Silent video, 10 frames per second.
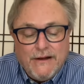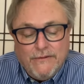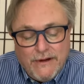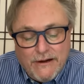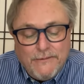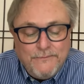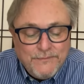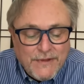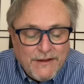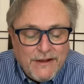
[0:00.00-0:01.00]
Well,
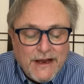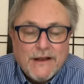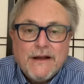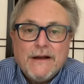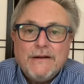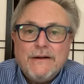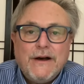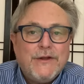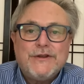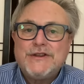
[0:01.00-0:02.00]
like
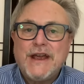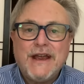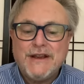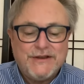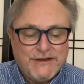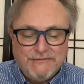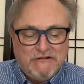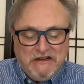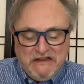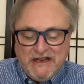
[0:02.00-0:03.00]
other sayings,
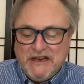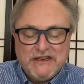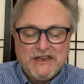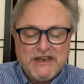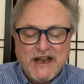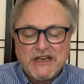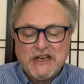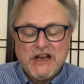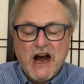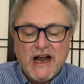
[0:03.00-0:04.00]
cleanliness is next
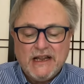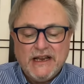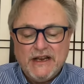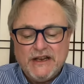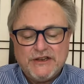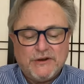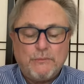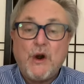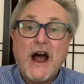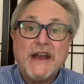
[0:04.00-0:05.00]
to godliness, or
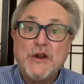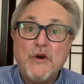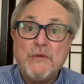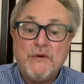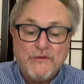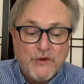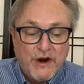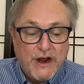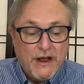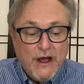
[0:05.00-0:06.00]
pride goeth
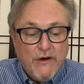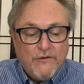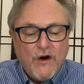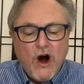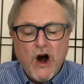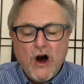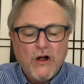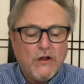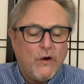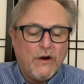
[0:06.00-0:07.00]
before a
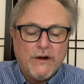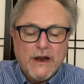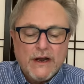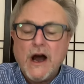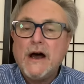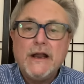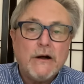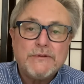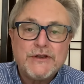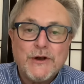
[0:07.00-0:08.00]
fall, or God
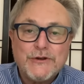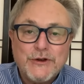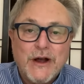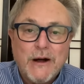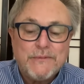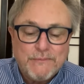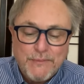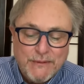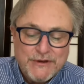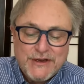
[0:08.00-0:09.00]
helps those who help
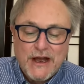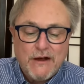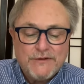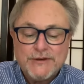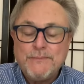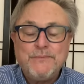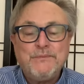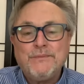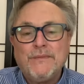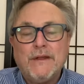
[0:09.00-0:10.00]
themselves.
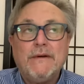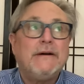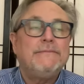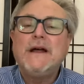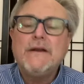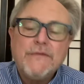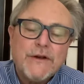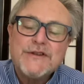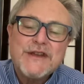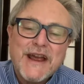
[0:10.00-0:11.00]
Well, none of
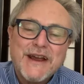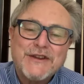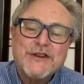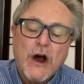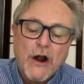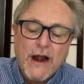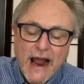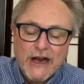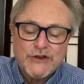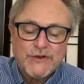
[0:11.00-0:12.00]
those sayings are
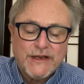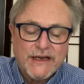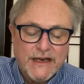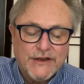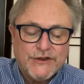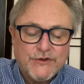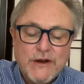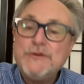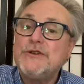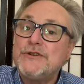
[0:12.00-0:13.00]
actually in
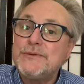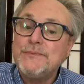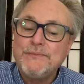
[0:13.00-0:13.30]
scriptures.